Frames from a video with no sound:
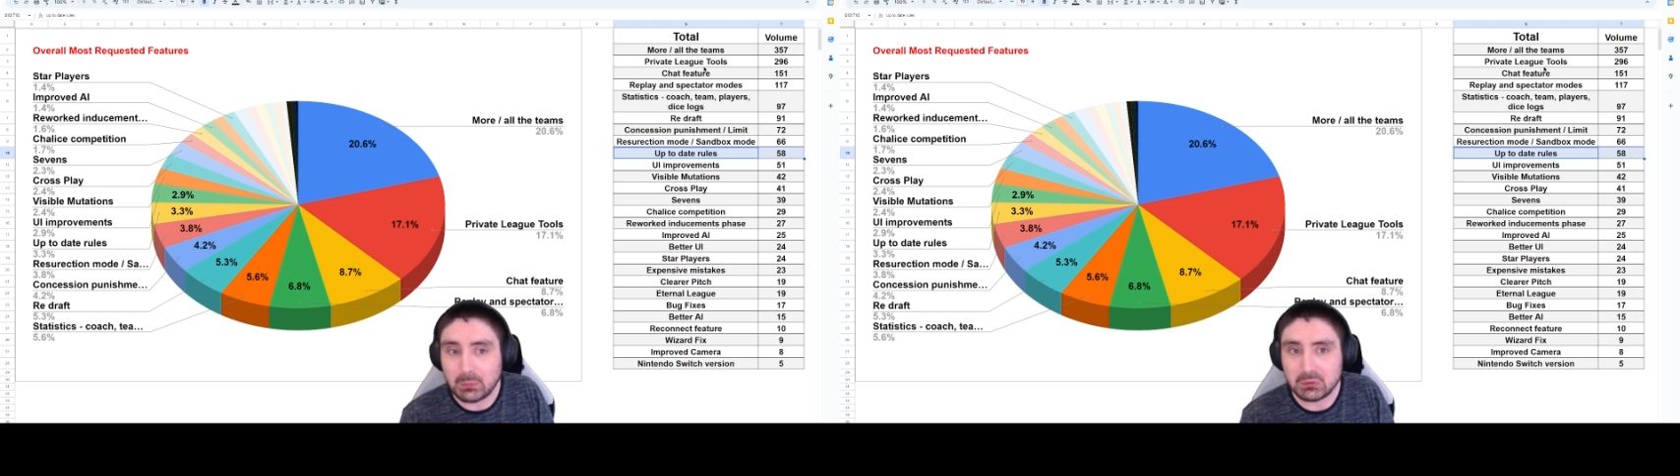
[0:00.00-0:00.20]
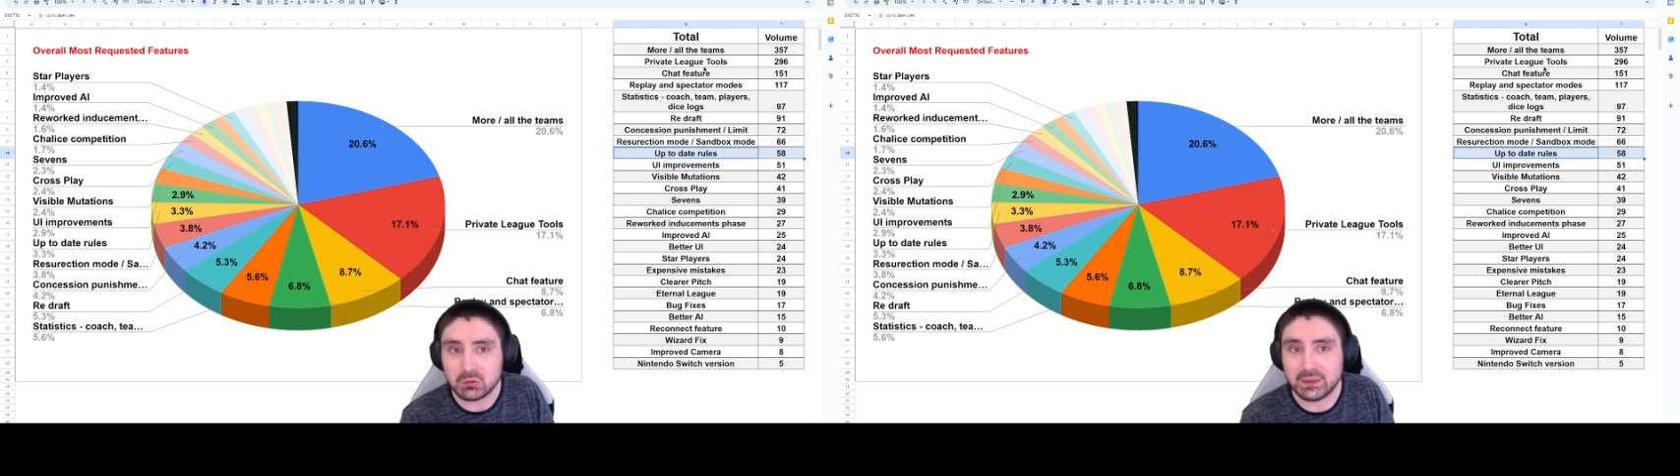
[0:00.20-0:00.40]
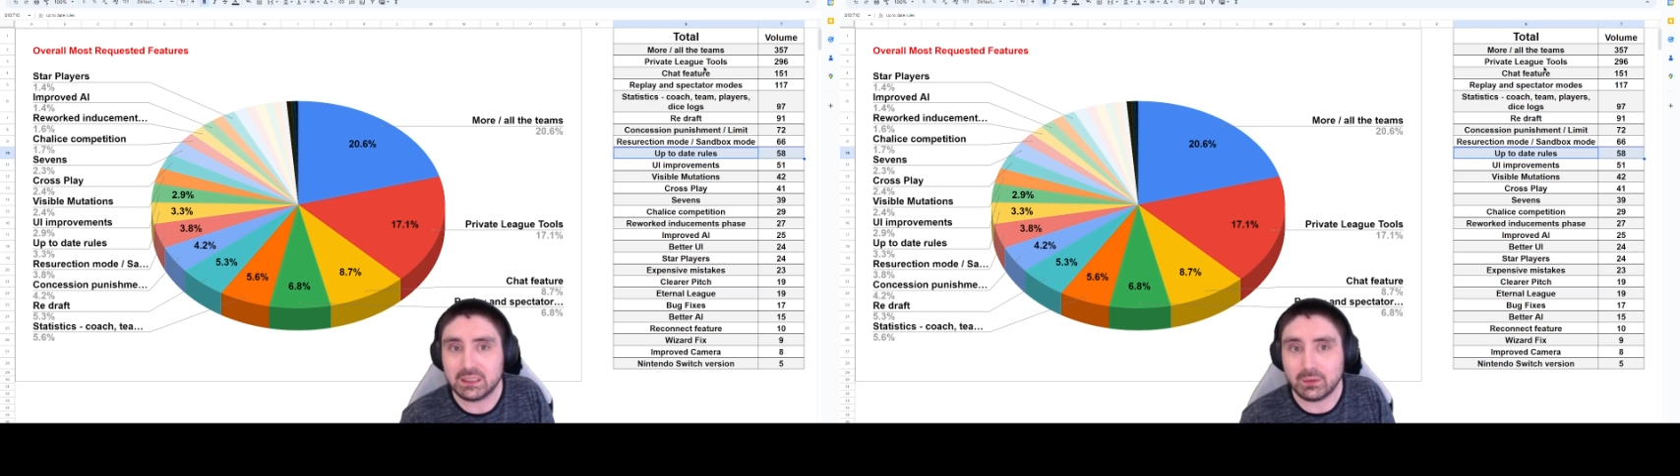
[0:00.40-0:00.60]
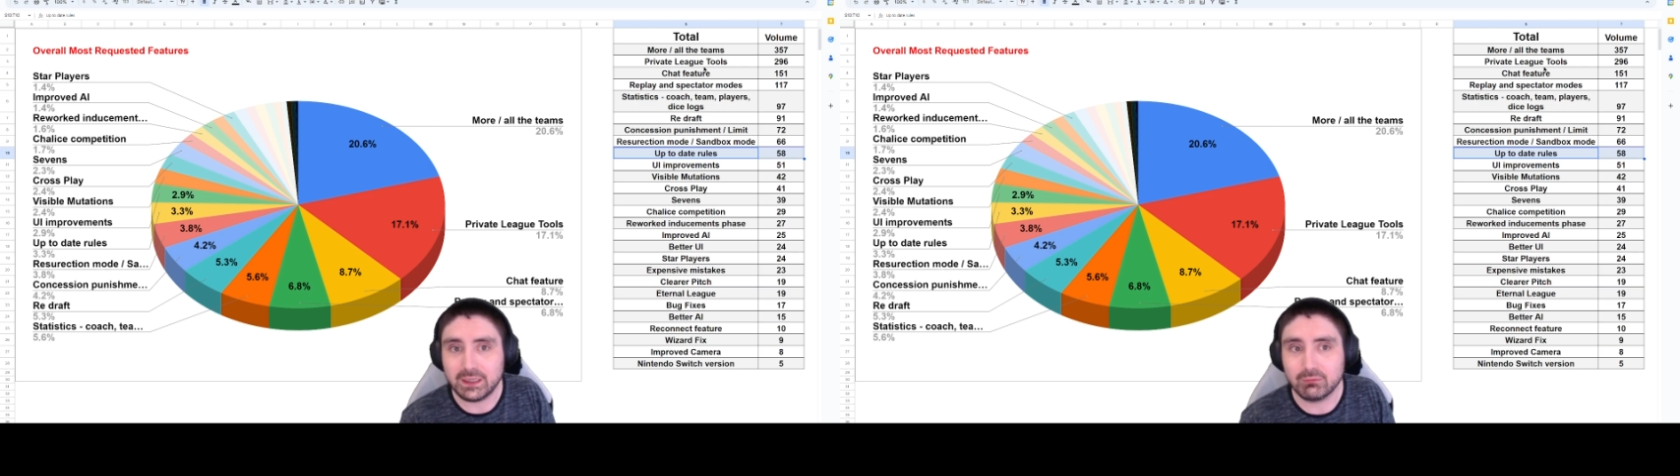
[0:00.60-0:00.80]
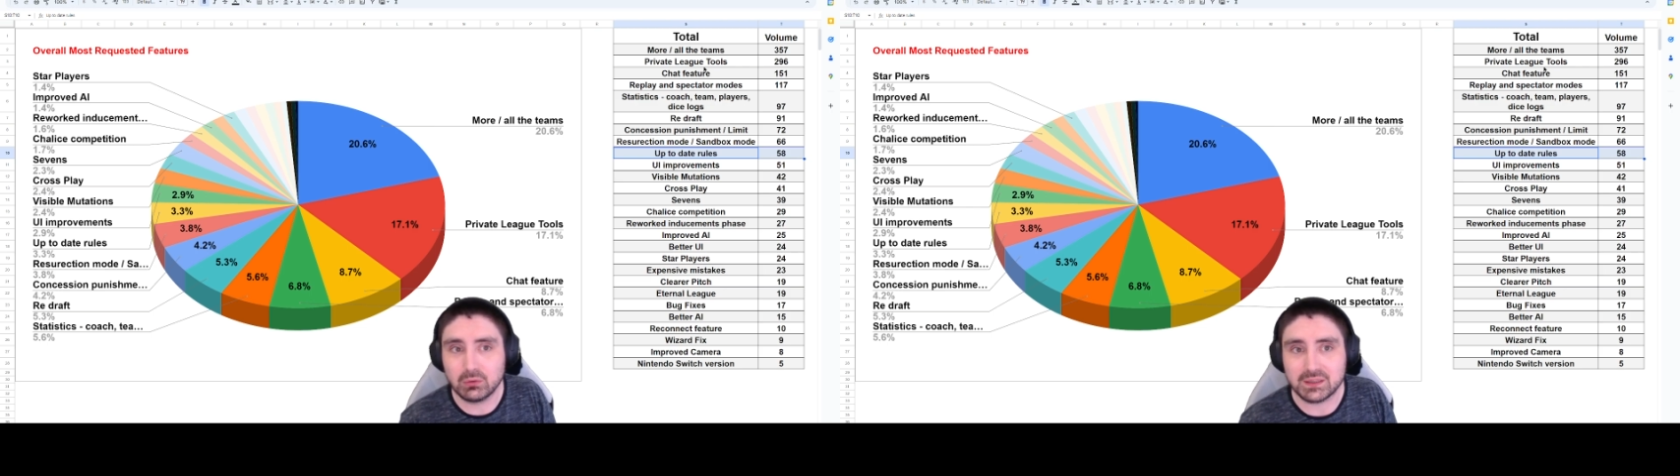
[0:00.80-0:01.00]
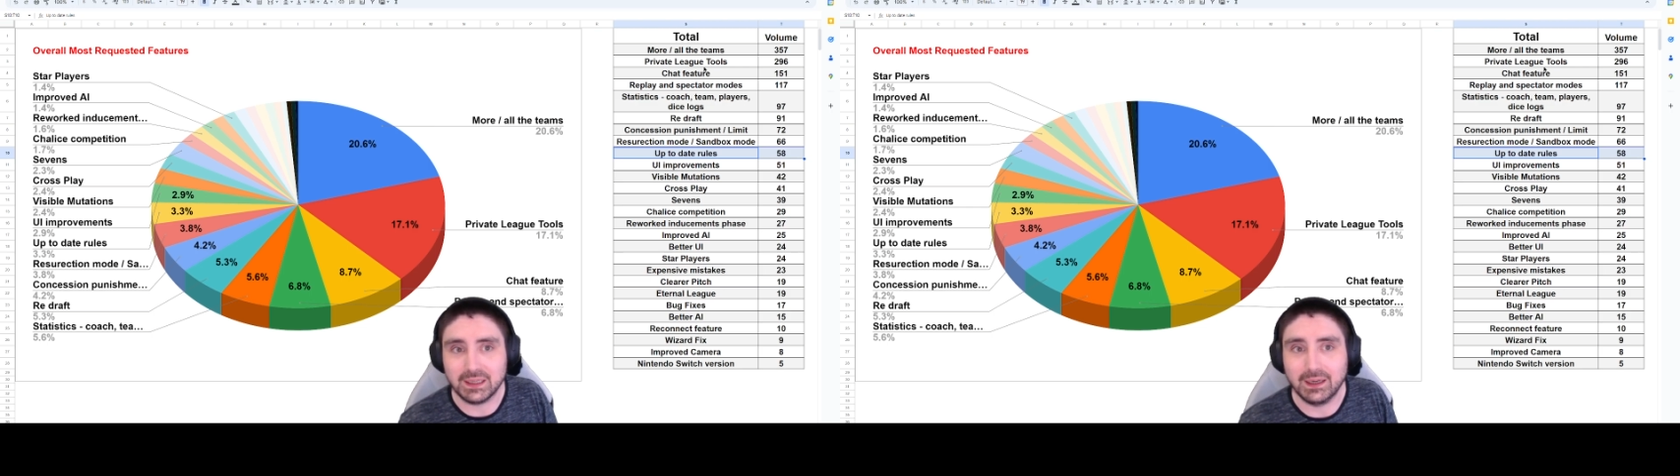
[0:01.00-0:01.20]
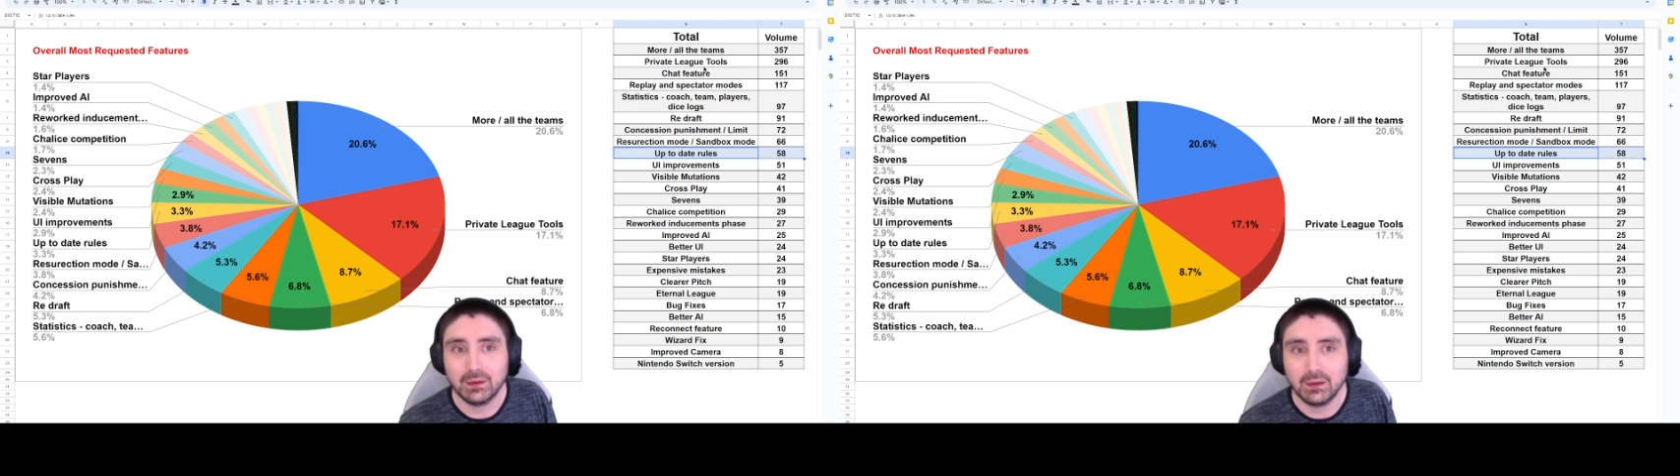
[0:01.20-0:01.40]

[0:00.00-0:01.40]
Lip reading: Bowl 2020 rule set.